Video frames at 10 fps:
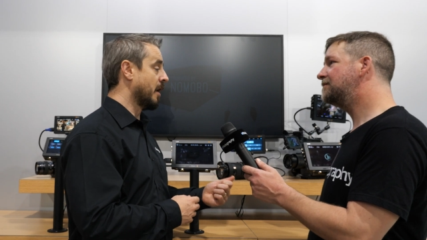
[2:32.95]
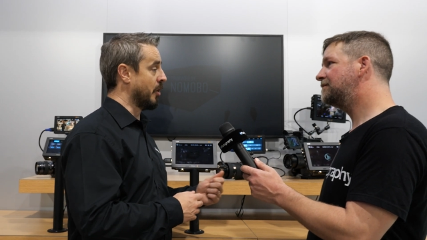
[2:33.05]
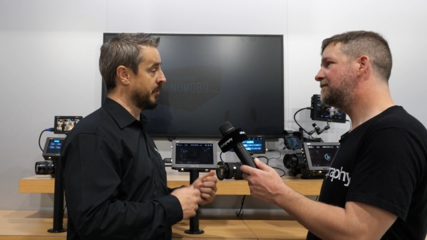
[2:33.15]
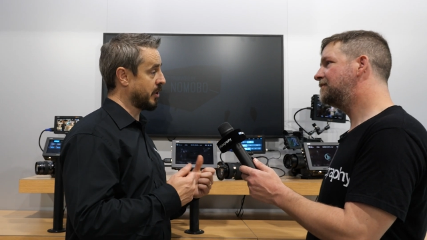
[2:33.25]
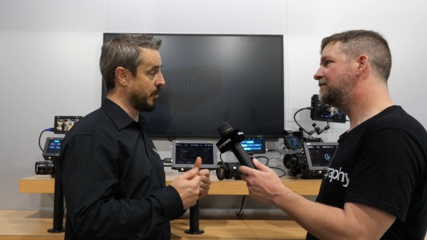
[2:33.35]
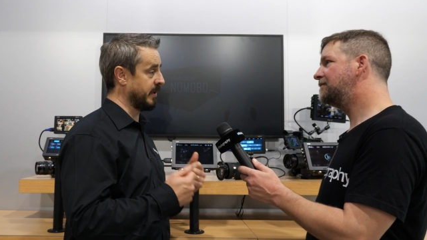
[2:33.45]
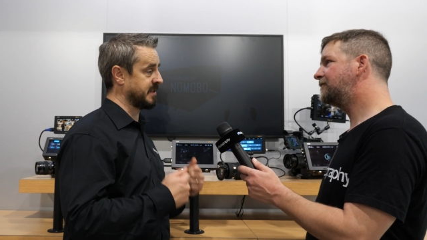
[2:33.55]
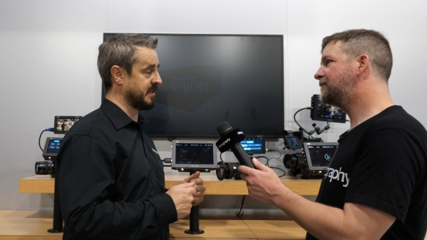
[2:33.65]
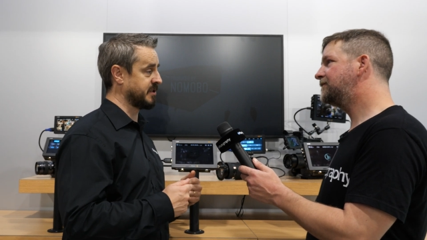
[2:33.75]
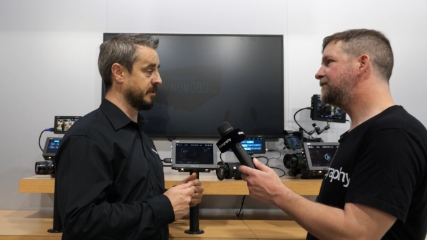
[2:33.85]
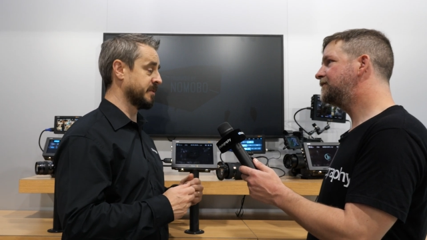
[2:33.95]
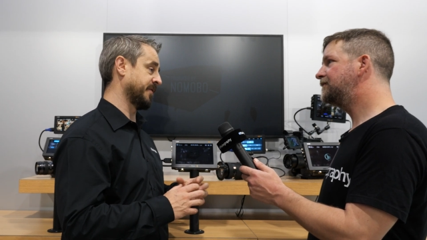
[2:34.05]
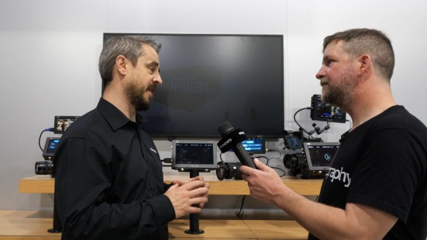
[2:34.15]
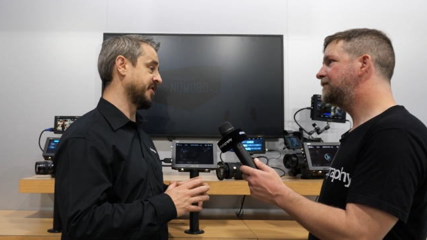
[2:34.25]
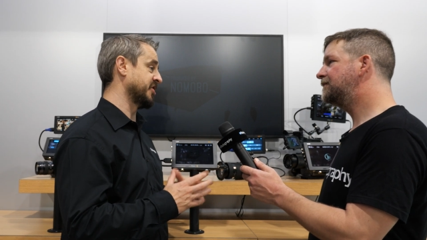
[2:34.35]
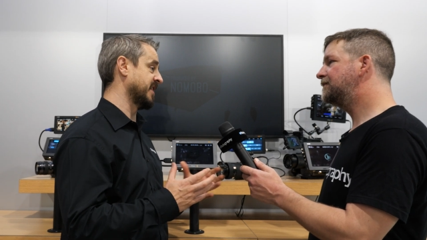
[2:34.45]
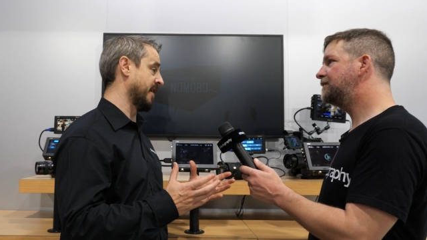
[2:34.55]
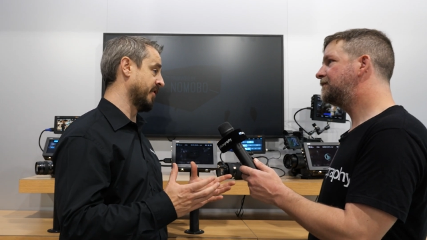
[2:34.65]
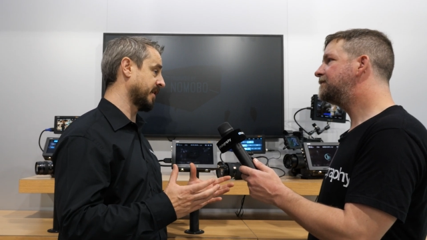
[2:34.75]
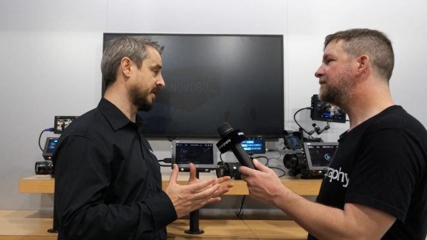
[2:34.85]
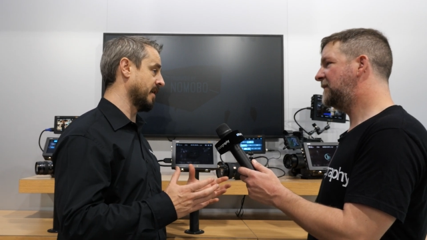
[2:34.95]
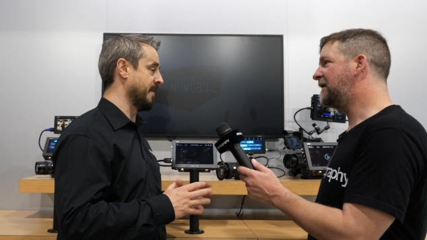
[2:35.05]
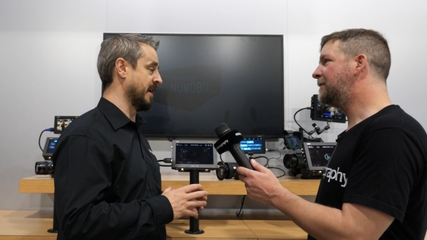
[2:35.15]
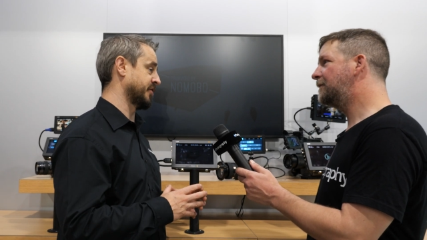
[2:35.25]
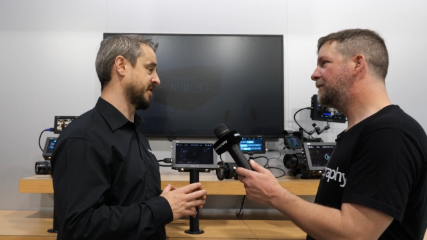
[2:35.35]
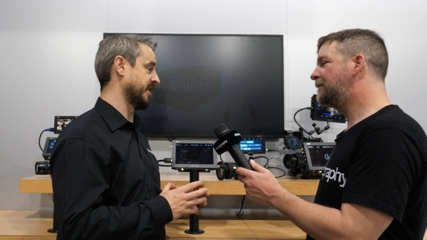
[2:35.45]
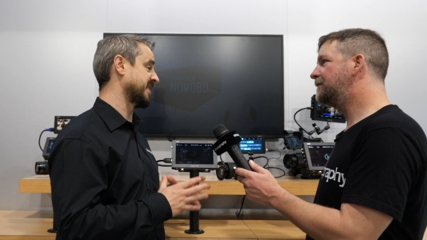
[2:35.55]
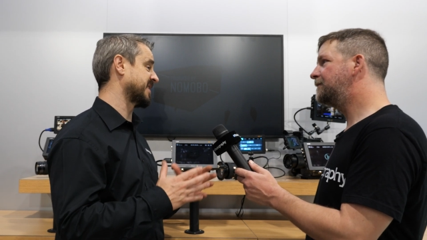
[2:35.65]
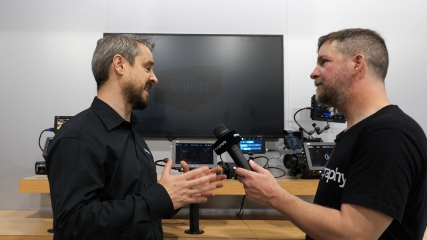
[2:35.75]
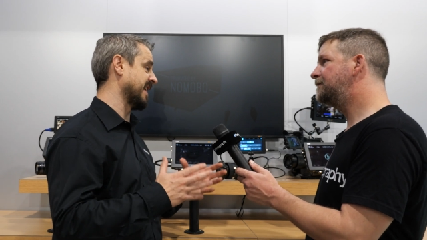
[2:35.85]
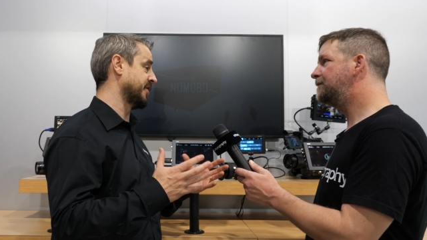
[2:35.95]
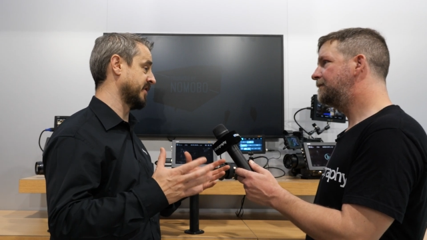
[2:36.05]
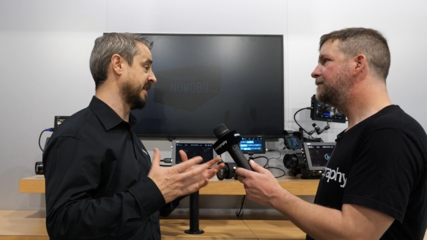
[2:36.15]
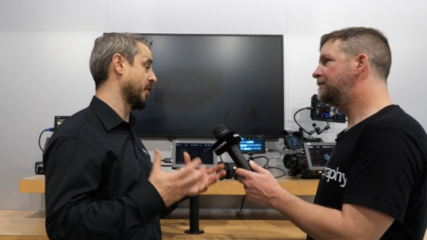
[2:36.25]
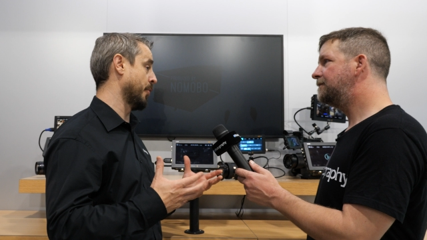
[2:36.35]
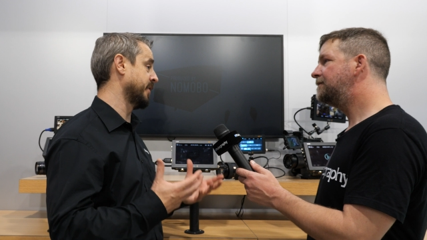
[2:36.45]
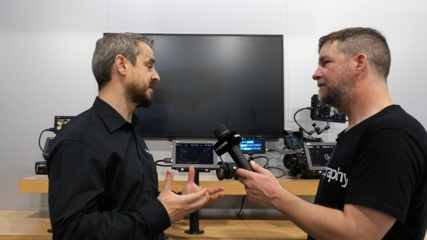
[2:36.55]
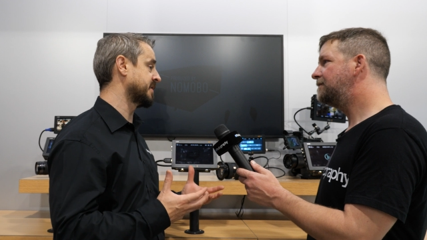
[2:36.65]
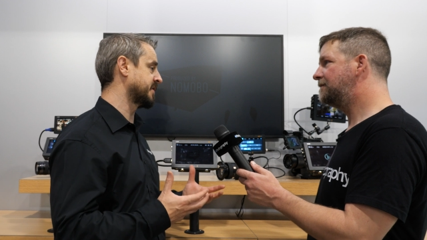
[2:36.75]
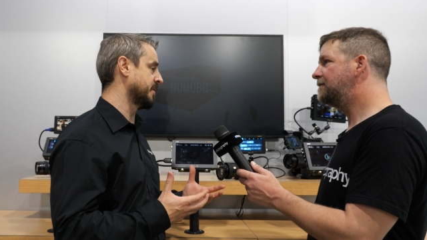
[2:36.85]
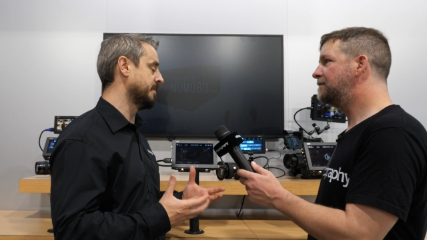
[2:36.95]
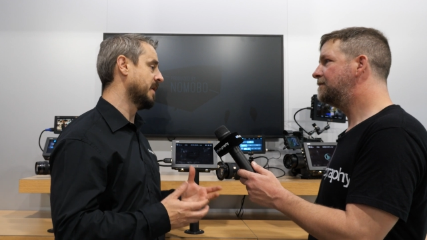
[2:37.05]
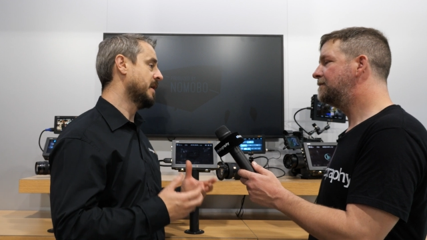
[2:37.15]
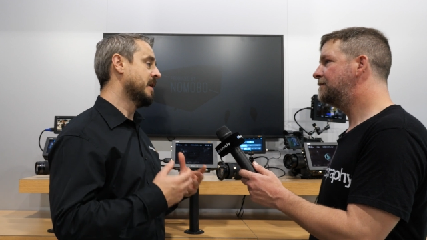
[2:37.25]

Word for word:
Speaker 1: Other codec systems are very generic and they're just like a standard encoding system.